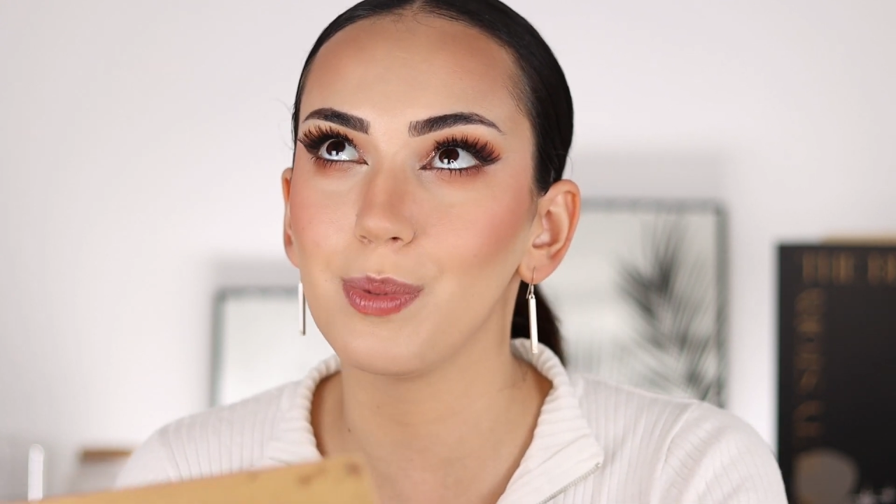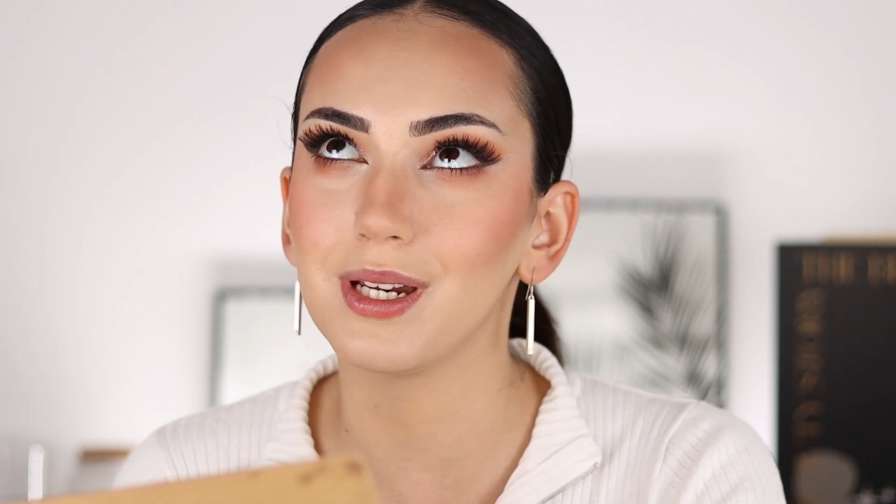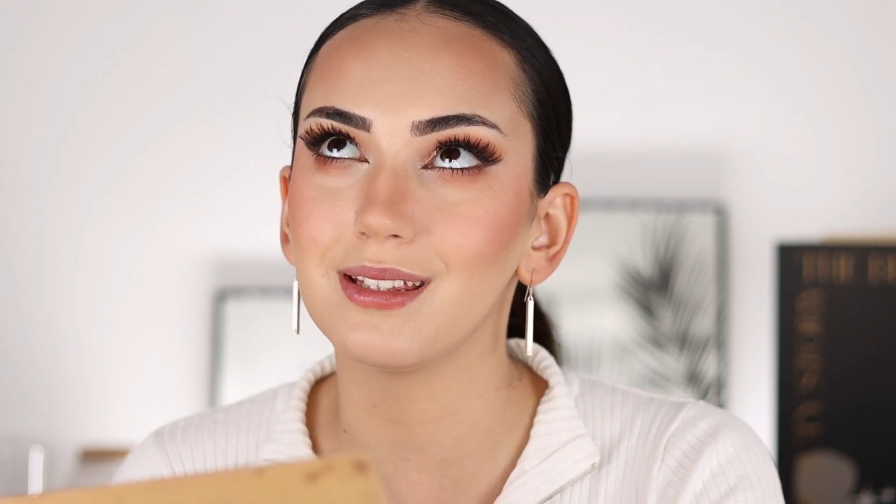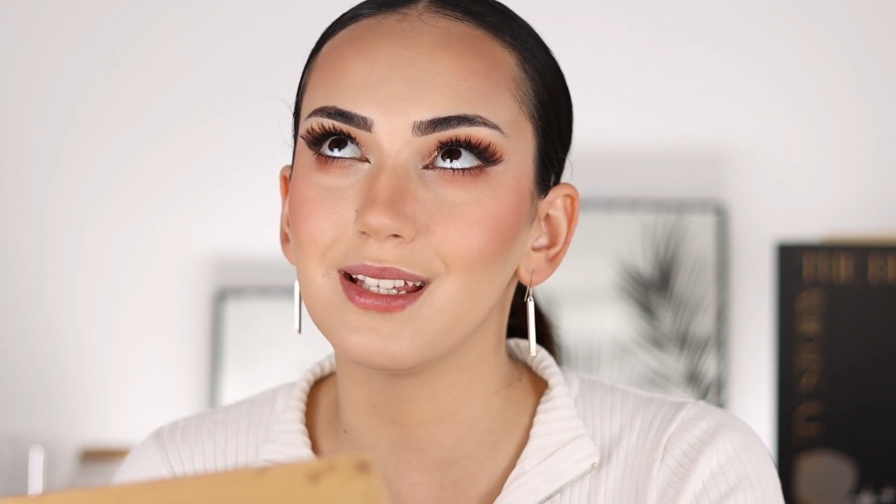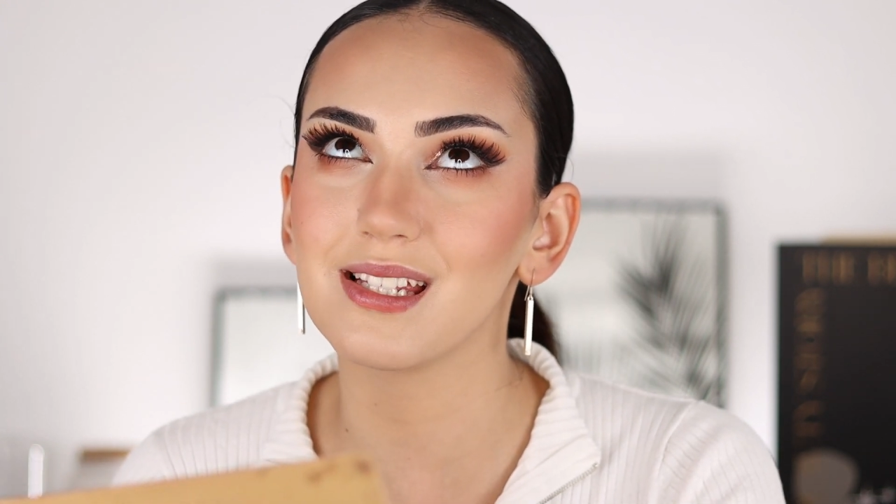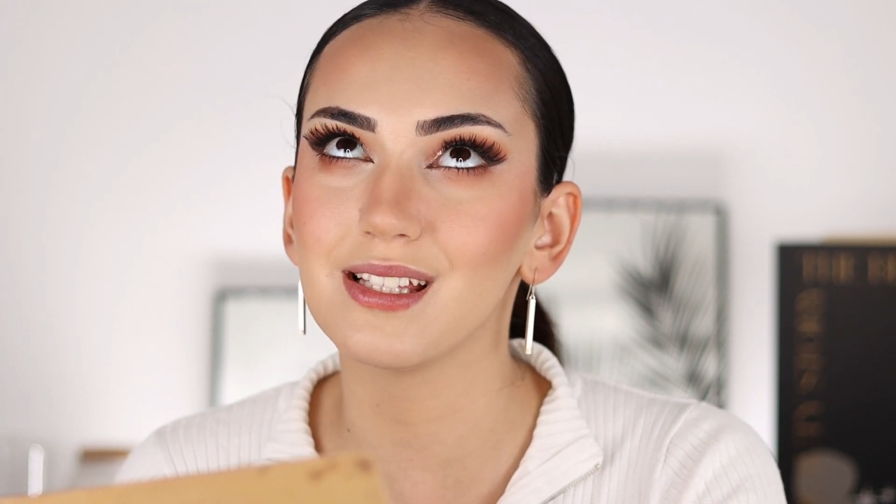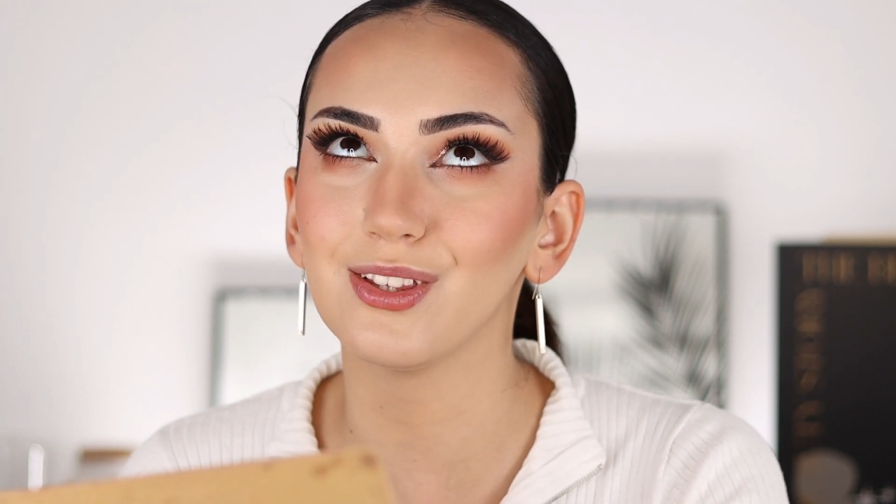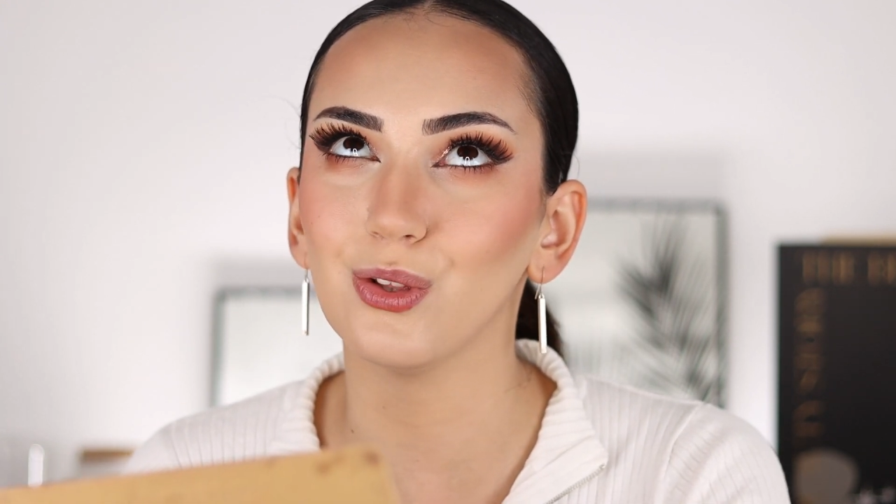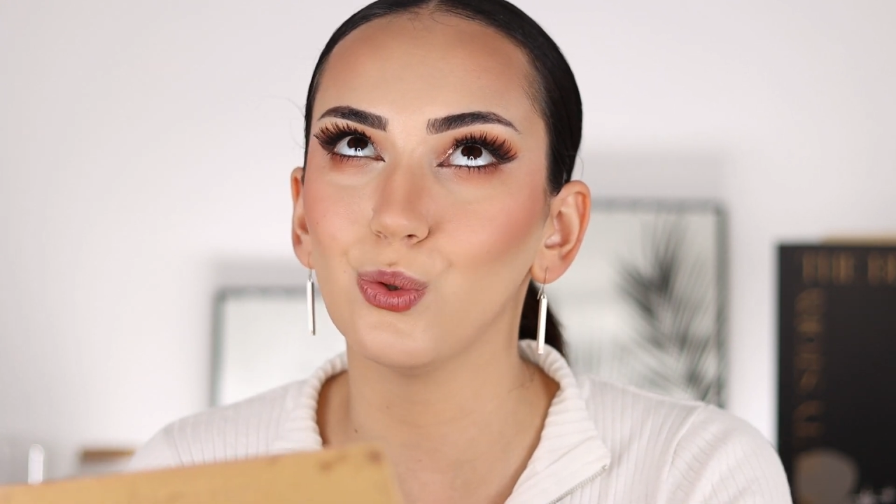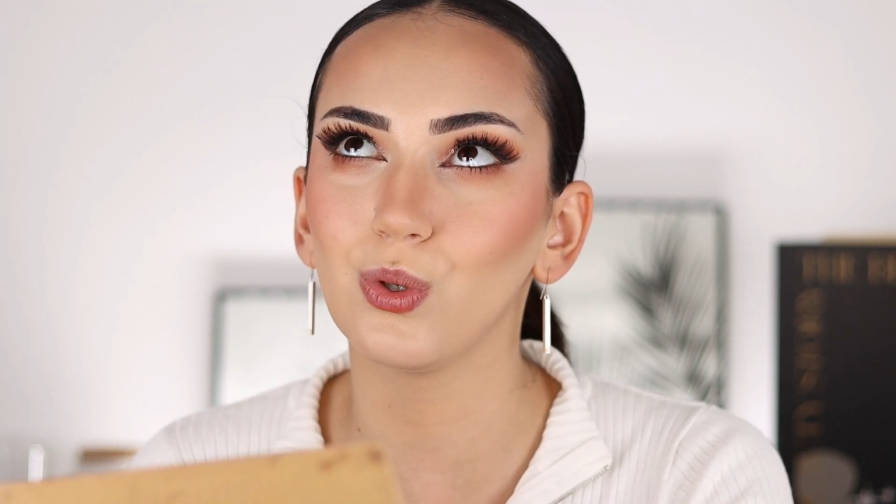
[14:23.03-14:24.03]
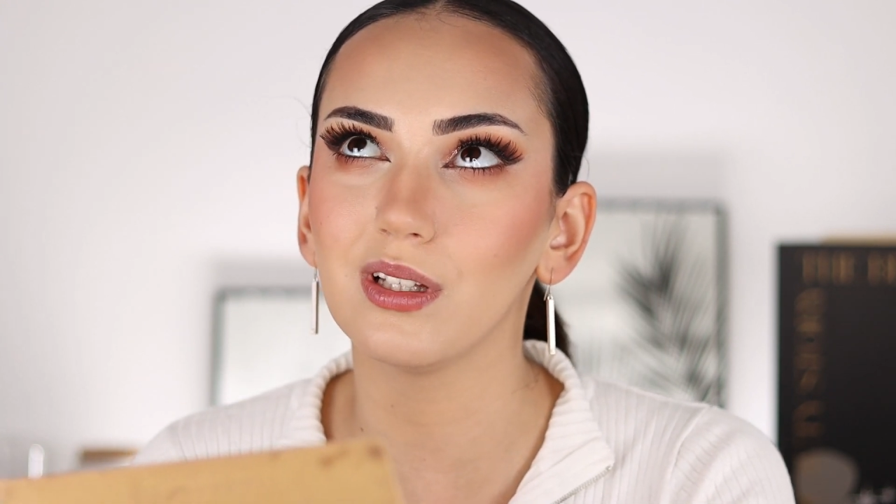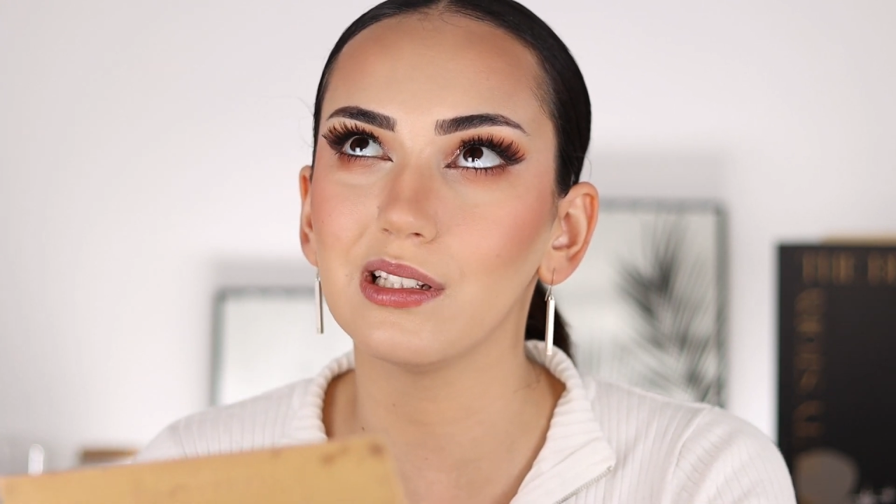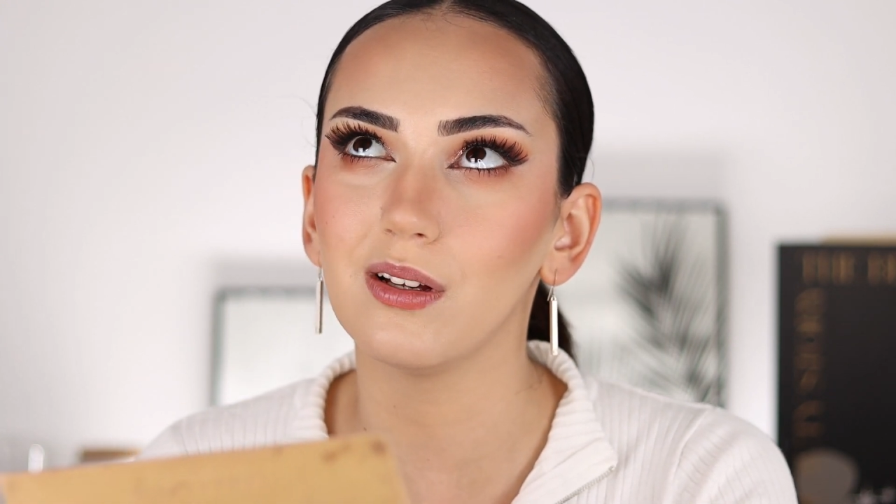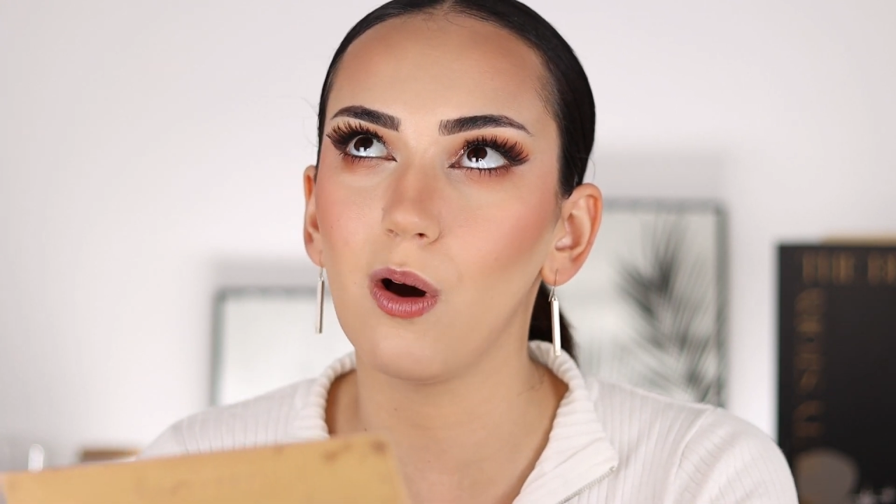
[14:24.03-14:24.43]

but it doesn't look